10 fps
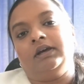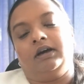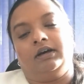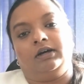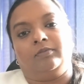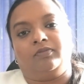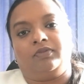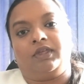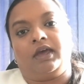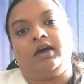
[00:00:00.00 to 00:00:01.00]

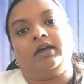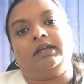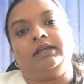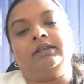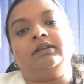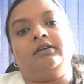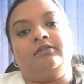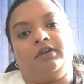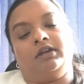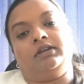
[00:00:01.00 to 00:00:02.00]
they are
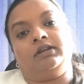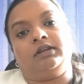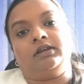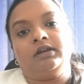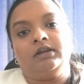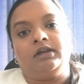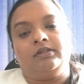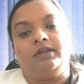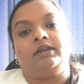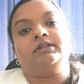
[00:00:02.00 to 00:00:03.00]

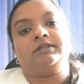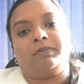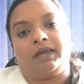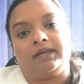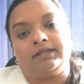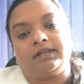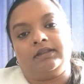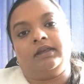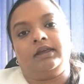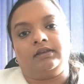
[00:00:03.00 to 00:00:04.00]
in a space
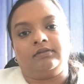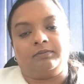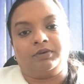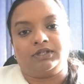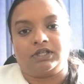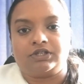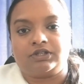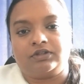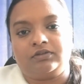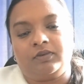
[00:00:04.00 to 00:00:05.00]
and they're in a
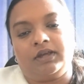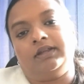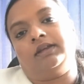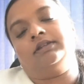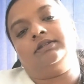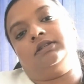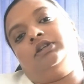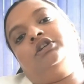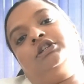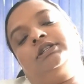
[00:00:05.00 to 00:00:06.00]
position where they can
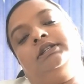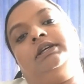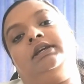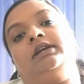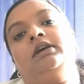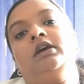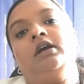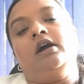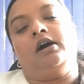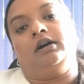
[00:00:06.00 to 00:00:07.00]
seriously
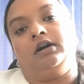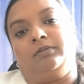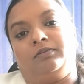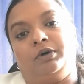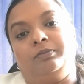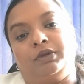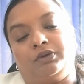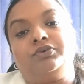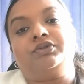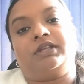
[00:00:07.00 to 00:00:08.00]

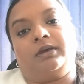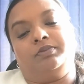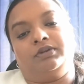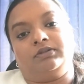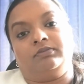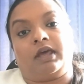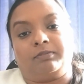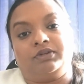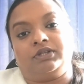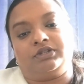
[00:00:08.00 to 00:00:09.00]
abuse
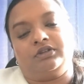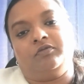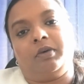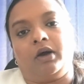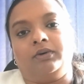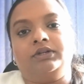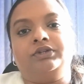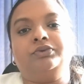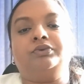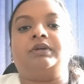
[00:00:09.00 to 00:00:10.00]
that position of
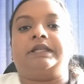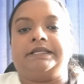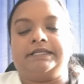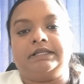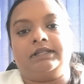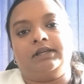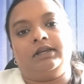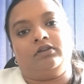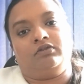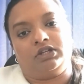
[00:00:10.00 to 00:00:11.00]
power to
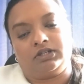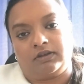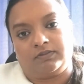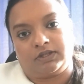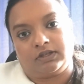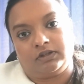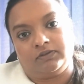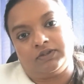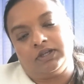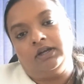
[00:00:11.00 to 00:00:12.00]
illicitly enrich
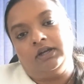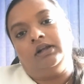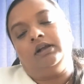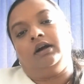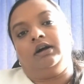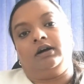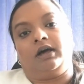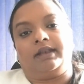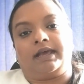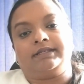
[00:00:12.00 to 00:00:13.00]
themselves.
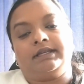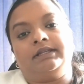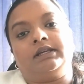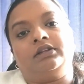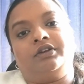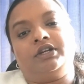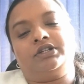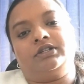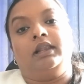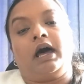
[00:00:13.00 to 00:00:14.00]
An asset
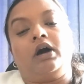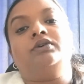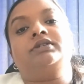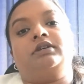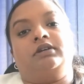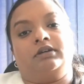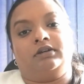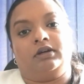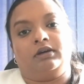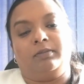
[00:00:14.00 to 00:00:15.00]
declaration allows
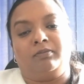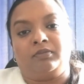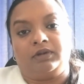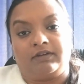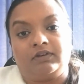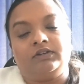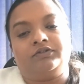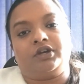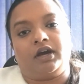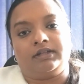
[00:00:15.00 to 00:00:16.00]
a level
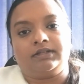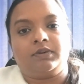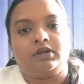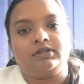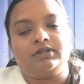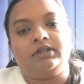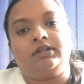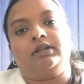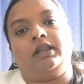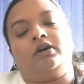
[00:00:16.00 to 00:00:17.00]
of transparency
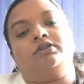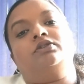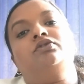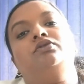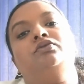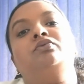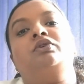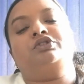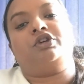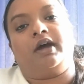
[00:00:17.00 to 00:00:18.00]
that allows us
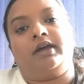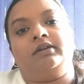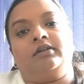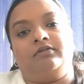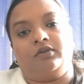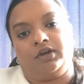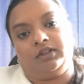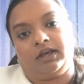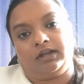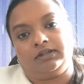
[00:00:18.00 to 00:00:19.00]
to try and
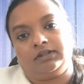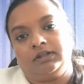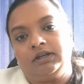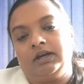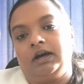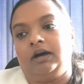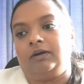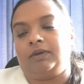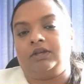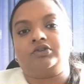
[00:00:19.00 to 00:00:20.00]
avoid that
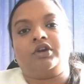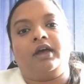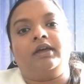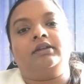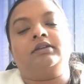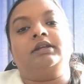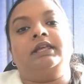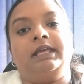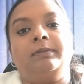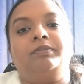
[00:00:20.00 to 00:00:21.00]
and try and
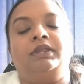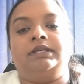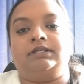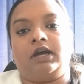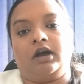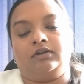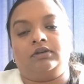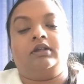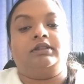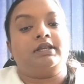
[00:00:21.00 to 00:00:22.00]
keep these
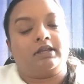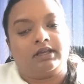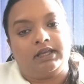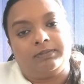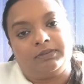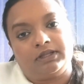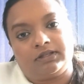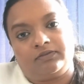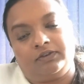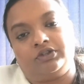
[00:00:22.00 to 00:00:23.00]

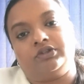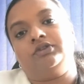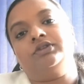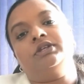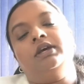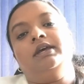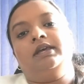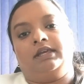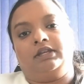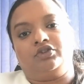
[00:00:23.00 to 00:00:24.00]
officials in